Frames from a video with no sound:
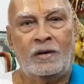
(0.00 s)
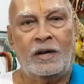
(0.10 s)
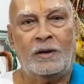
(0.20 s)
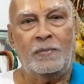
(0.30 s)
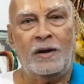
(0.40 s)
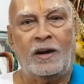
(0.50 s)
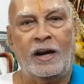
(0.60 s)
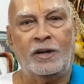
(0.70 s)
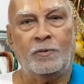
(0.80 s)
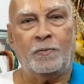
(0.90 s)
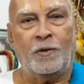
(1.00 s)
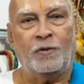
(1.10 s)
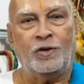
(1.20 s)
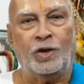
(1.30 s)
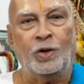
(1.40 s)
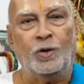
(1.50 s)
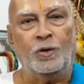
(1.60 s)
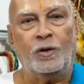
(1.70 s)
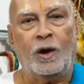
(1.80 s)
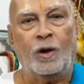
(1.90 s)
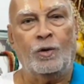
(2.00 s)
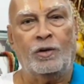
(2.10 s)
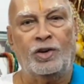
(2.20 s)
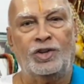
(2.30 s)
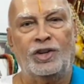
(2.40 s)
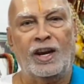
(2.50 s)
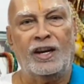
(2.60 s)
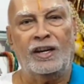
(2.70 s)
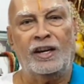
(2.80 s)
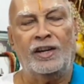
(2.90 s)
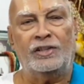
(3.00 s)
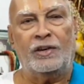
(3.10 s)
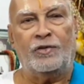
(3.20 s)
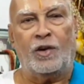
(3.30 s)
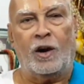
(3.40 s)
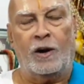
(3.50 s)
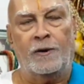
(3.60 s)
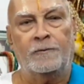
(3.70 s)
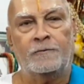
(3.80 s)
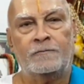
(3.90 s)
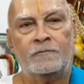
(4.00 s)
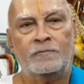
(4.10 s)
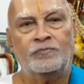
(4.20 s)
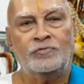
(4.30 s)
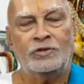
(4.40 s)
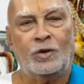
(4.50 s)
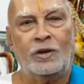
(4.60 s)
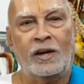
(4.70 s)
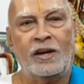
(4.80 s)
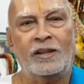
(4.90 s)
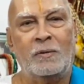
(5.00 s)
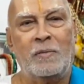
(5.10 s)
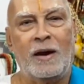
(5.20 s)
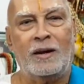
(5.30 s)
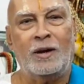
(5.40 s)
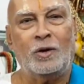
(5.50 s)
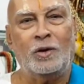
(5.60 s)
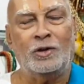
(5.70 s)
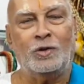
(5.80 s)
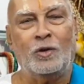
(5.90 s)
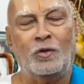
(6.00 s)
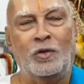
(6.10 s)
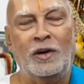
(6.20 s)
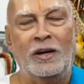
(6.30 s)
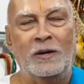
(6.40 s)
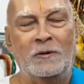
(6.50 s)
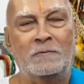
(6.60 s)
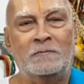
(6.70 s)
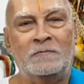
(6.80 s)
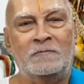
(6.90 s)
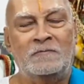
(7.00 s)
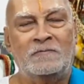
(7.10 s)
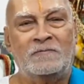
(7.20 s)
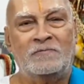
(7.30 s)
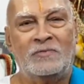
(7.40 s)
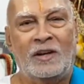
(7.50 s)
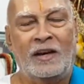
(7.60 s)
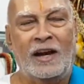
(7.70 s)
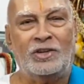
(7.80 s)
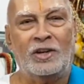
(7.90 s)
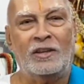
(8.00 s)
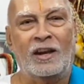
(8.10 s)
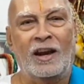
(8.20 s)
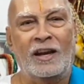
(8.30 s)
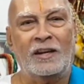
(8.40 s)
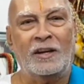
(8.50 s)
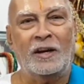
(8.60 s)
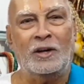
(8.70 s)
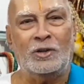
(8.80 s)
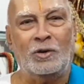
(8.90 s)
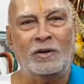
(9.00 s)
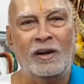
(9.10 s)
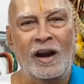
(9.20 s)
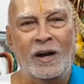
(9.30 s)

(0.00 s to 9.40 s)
Let me try to prove to you how Christianity is a fraud, of taking the battle to his own field, catching the lion in its own den.